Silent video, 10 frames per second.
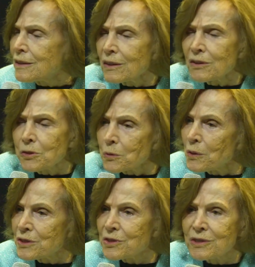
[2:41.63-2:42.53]
that
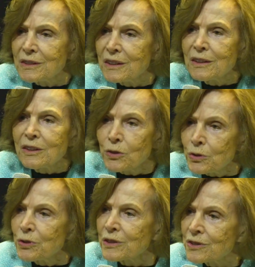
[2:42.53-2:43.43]
otherwise
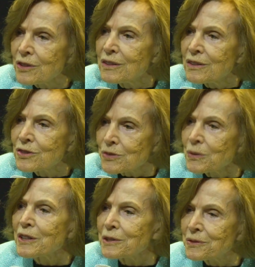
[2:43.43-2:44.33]
could not
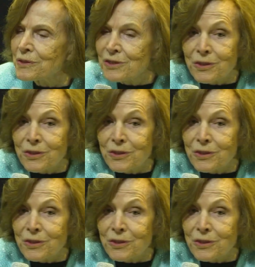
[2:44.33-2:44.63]
survive.